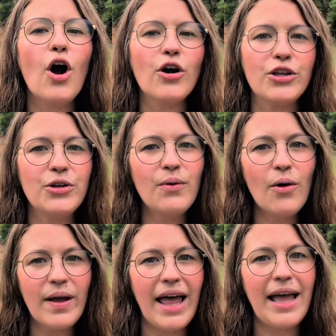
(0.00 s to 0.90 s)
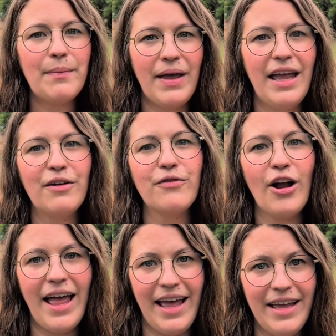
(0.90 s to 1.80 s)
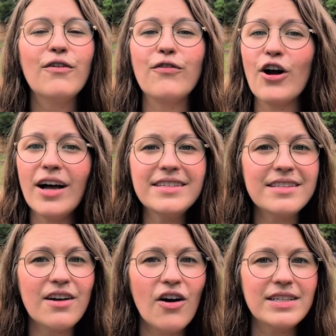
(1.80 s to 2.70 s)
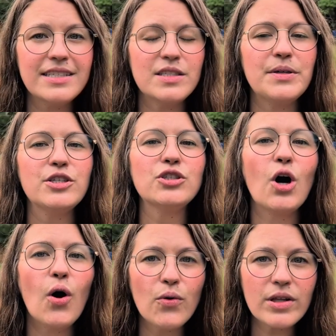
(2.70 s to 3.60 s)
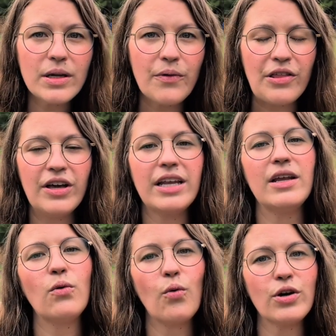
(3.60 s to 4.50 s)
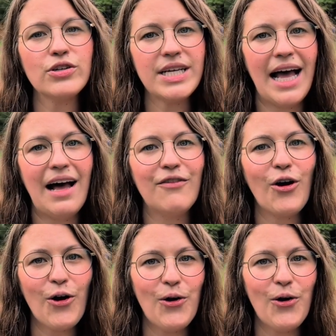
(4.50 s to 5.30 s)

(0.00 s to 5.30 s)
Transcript: Are you okay paying for hay? For us, the cost has been totally worth it in order to have our